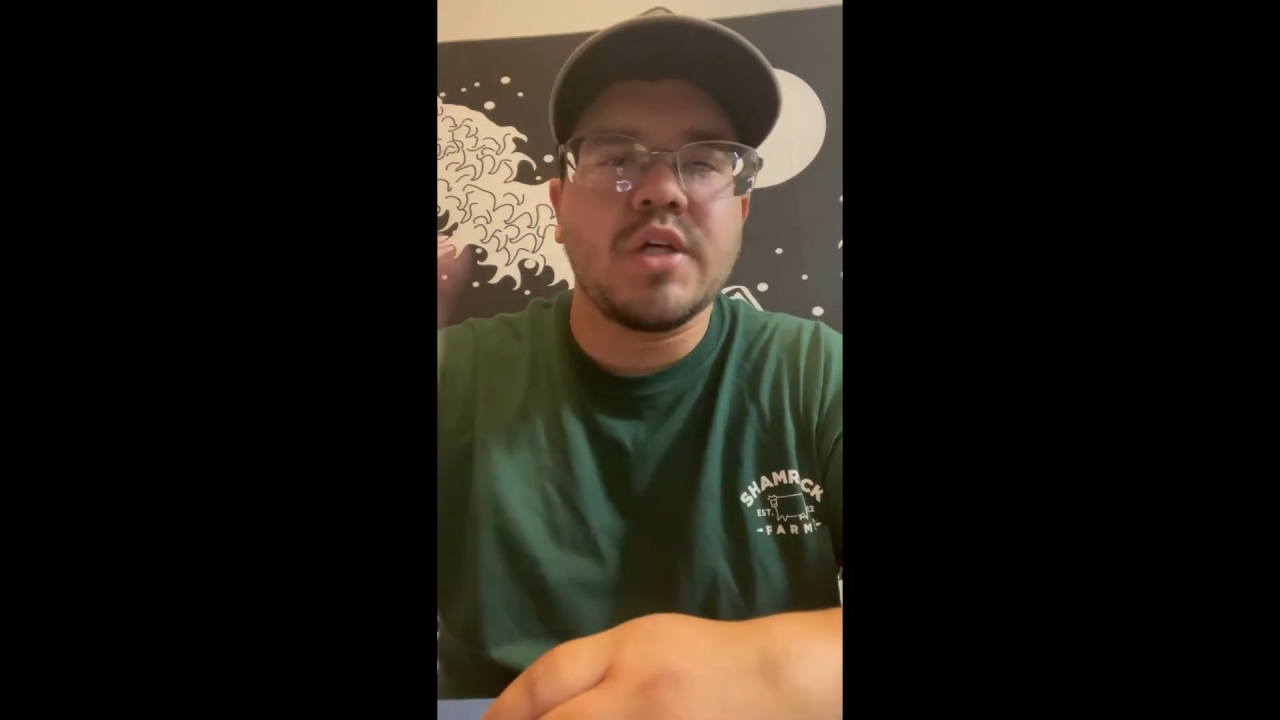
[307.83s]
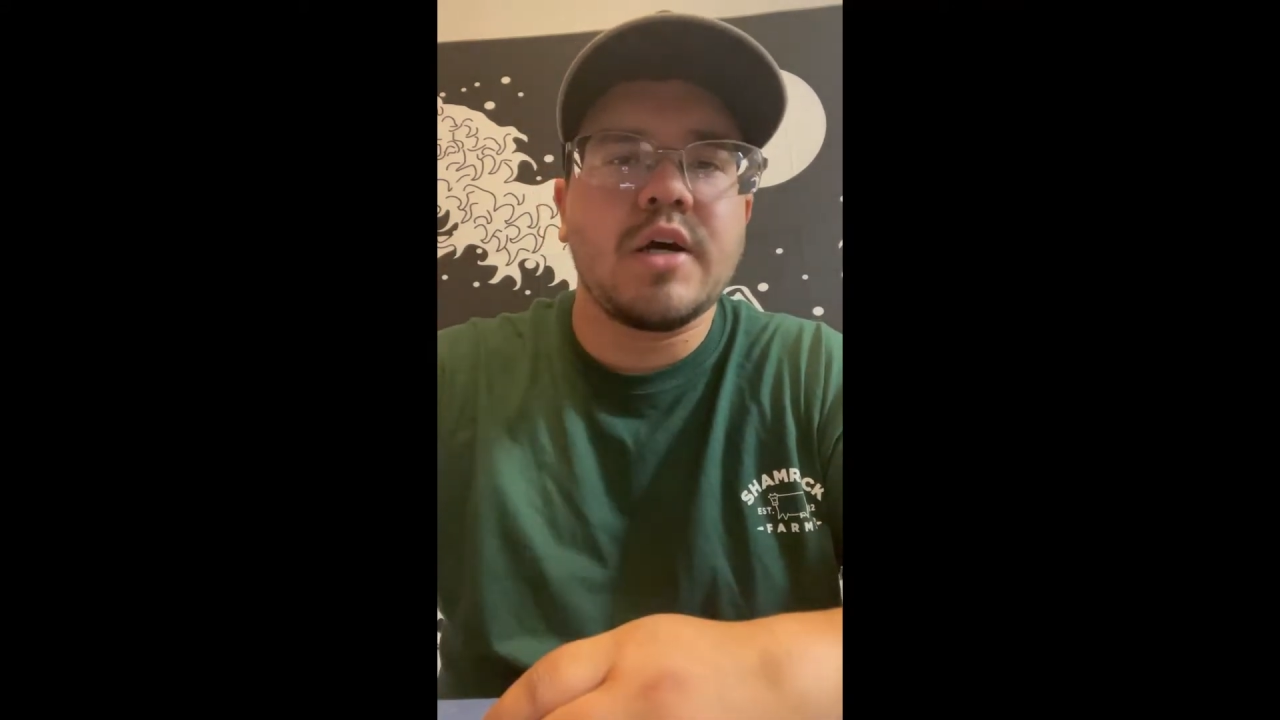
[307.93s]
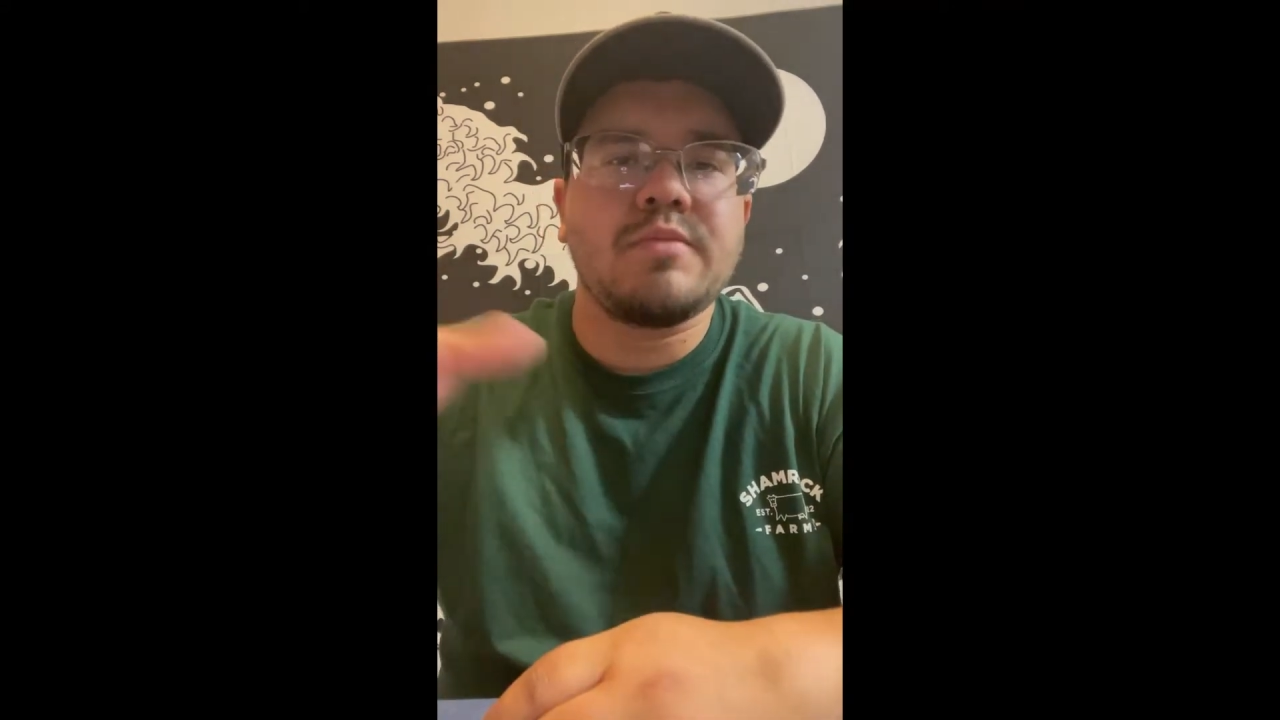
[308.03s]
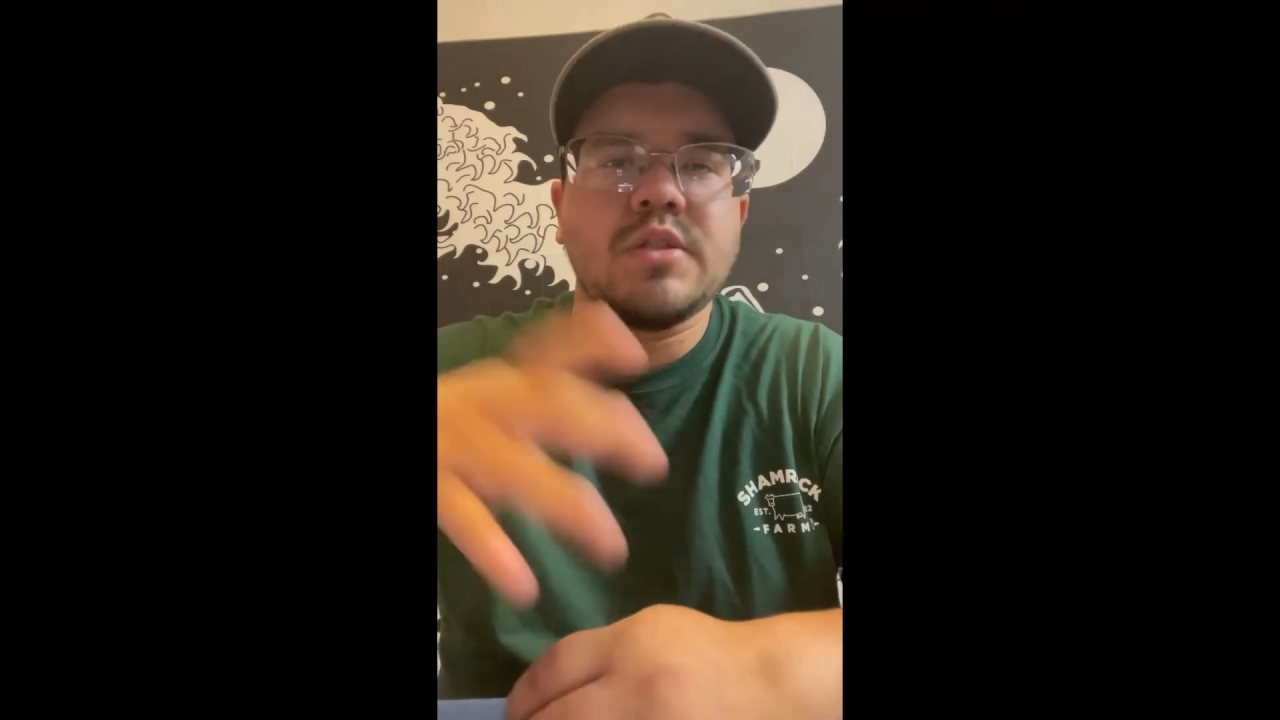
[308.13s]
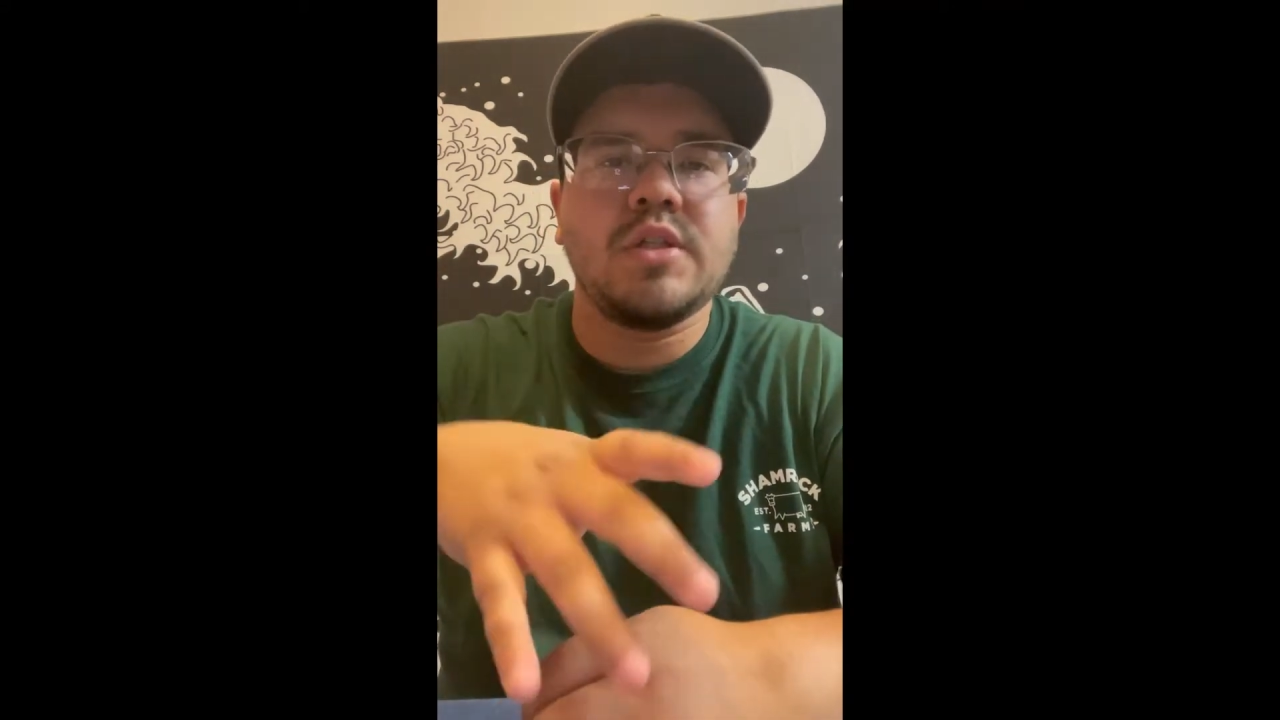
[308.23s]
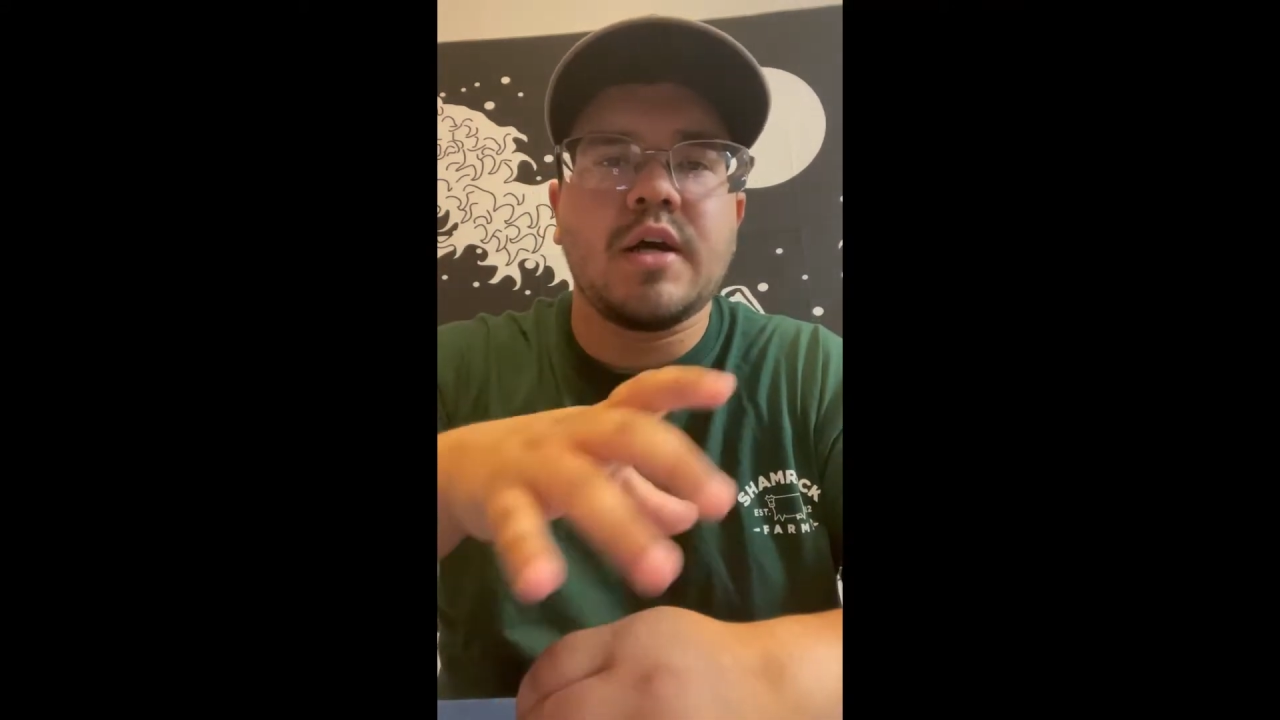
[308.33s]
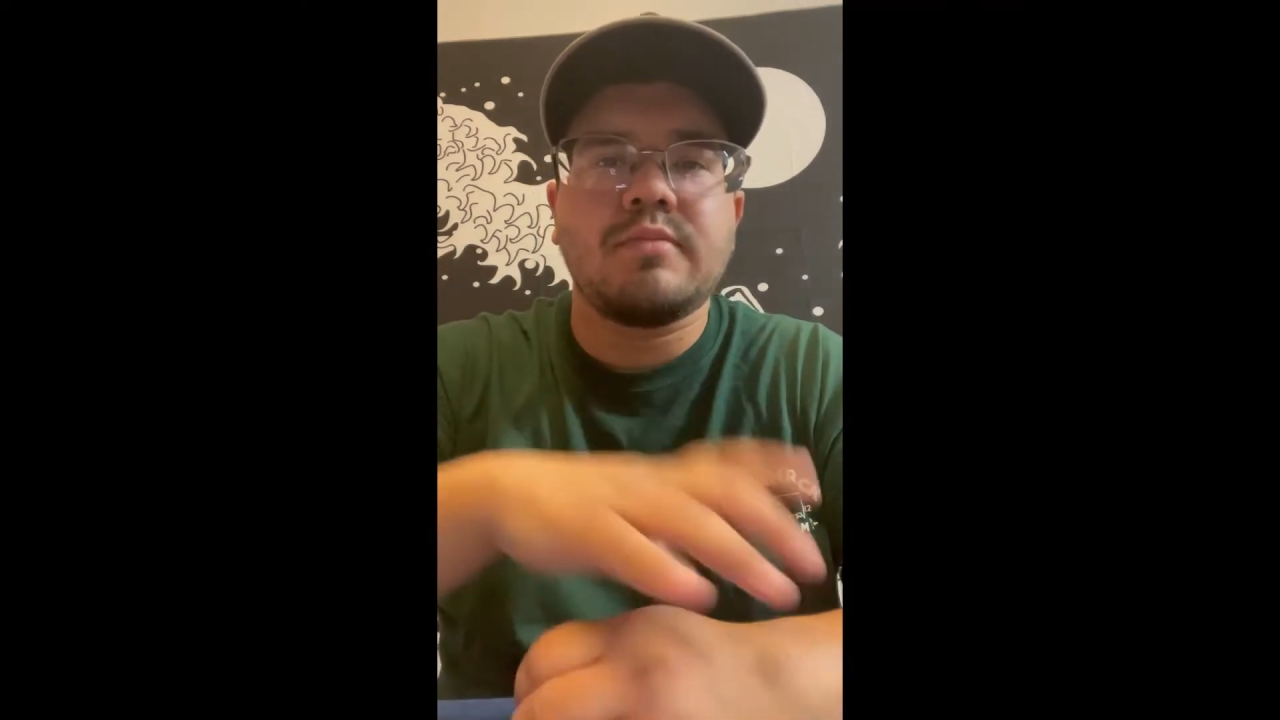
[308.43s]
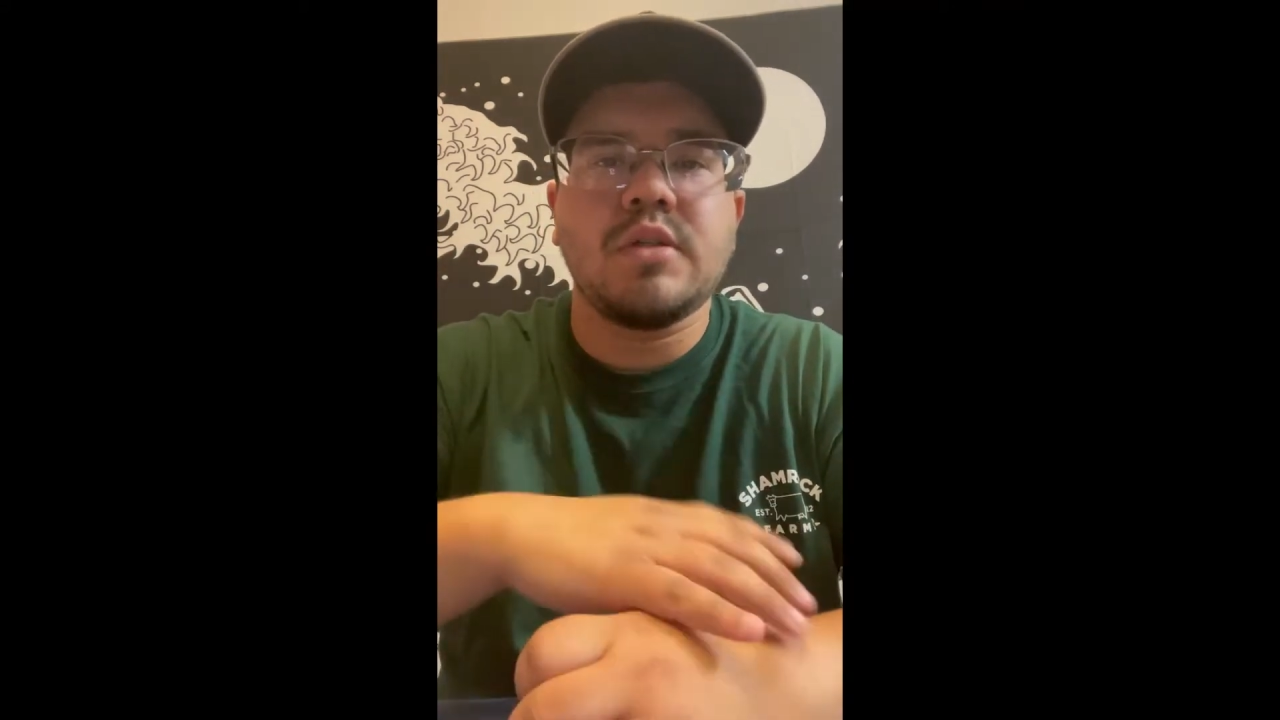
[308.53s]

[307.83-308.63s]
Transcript: job to job